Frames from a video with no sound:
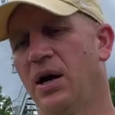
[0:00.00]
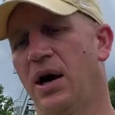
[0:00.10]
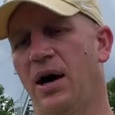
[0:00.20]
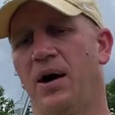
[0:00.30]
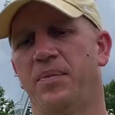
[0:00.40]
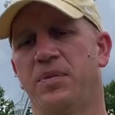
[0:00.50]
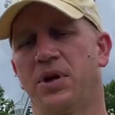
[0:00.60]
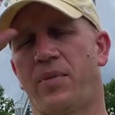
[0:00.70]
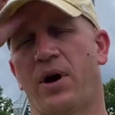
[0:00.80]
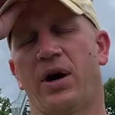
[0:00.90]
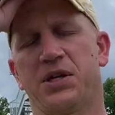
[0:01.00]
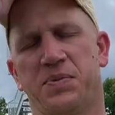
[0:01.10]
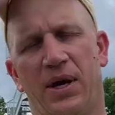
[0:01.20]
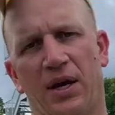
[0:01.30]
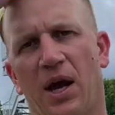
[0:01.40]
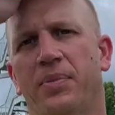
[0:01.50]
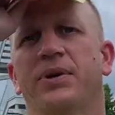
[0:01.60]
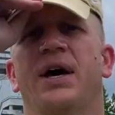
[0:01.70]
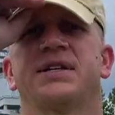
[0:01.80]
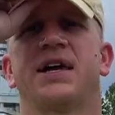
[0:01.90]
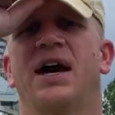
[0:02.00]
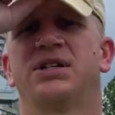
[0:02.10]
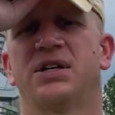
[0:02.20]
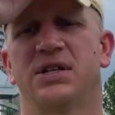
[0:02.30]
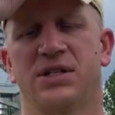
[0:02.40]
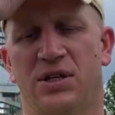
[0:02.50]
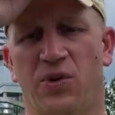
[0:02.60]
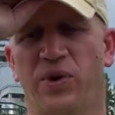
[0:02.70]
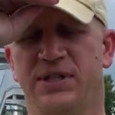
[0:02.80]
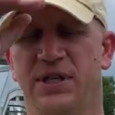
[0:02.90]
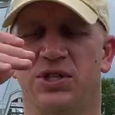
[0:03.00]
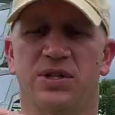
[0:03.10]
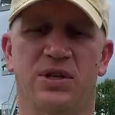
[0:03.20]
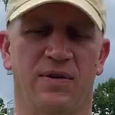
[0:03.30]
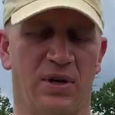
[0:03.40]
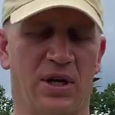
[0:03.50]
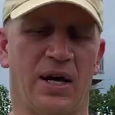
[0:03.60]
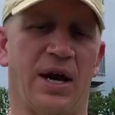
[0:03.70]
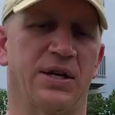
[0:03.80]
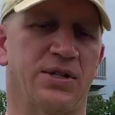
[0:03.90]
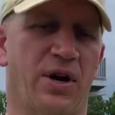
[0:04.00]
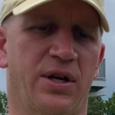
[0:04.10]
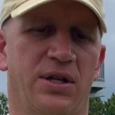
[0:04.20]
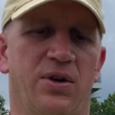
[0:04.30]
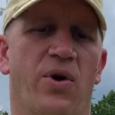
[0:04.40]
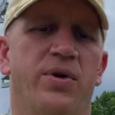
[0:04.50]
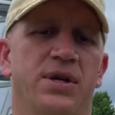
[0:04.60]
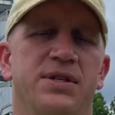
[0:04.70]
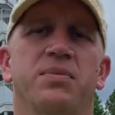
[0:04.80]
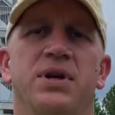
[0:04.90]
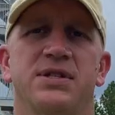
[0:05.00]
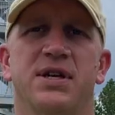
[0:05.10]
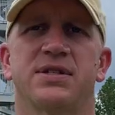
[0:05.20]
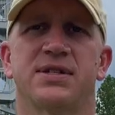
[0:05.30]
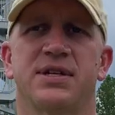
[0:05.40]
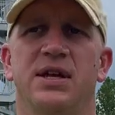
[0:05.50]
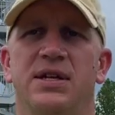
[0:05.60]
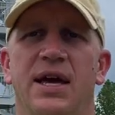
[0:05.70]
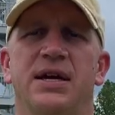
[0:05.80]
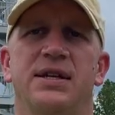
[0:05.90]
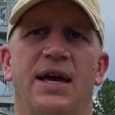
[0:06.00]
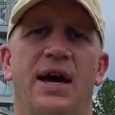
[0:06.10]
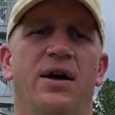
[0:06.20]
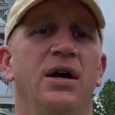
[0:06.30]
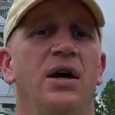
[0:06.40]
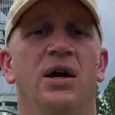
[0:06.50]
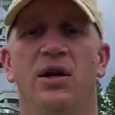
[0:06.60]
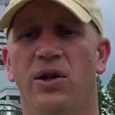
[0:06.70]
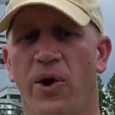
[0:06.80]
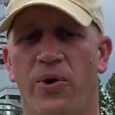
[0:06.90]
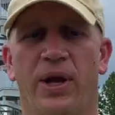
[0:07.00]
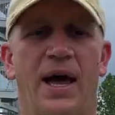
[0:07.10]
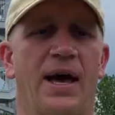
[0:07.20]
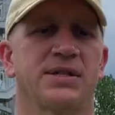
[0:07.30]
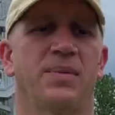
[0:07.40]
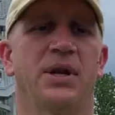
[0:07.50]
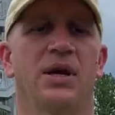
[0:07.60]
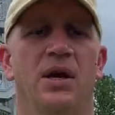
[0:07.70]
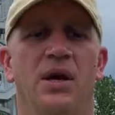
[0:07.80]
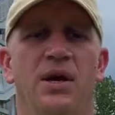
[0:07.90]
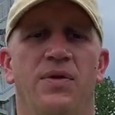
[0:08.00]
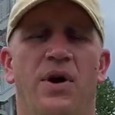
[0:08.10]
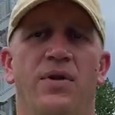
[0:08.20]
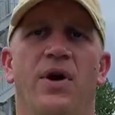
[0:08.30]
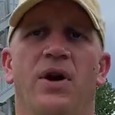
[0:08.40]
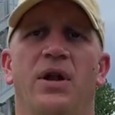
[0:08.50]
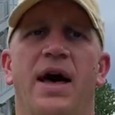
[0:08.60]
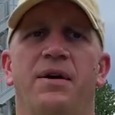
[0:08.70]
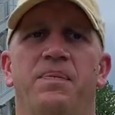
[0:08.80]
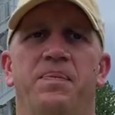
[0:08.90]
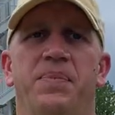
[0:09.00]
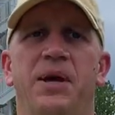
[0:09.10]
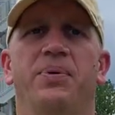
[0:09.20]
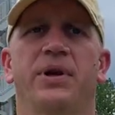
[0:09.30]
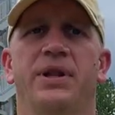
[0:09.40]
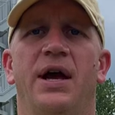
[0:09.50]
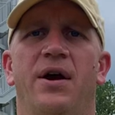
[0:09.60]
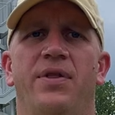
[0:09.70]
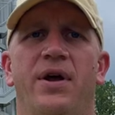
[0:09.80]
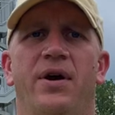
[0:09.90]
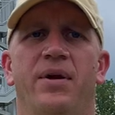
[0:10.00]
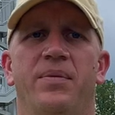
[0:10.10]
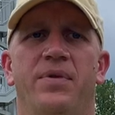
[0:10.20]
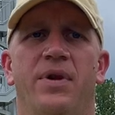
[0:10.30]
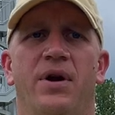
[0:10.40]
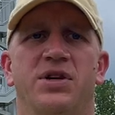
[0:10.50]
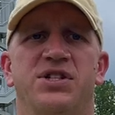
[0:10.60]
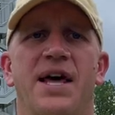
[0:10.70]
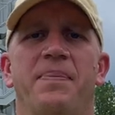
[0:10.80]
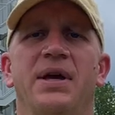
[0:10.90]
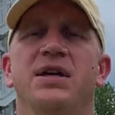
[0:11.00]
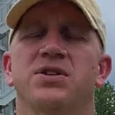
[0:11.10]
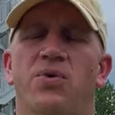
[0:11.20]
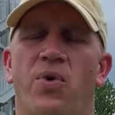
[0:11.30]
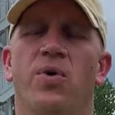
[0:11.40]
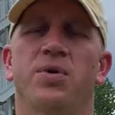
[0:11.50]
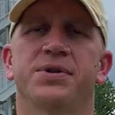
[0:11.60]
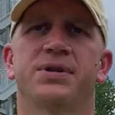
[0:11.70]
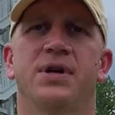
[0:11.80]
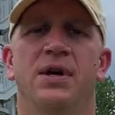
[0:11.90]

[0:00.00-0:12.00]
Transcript: Gamarion's made a couple of nice catches, and Quincy's kind of started to grow into some consistency day in, day out. Logan has. I mean, there are a lot of people in there that are stepping into roles.